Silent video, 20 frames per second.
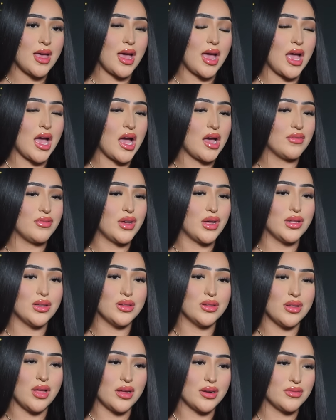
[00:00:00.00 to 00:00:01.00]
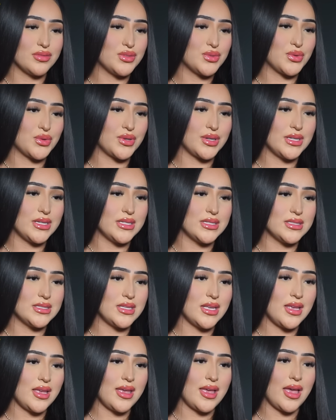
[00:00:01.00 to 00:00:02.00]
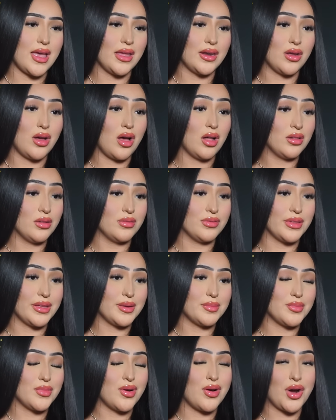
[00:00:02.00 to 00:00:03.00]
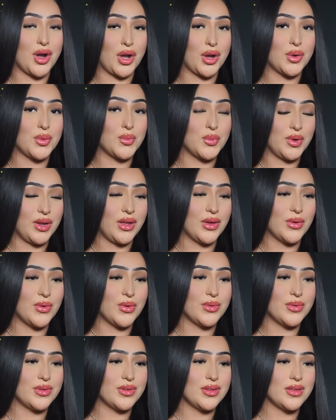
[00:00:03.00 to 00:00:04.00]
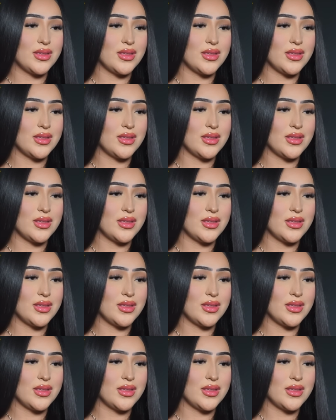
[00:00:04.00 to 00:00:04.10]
I have a lot of stories, and all of them are real.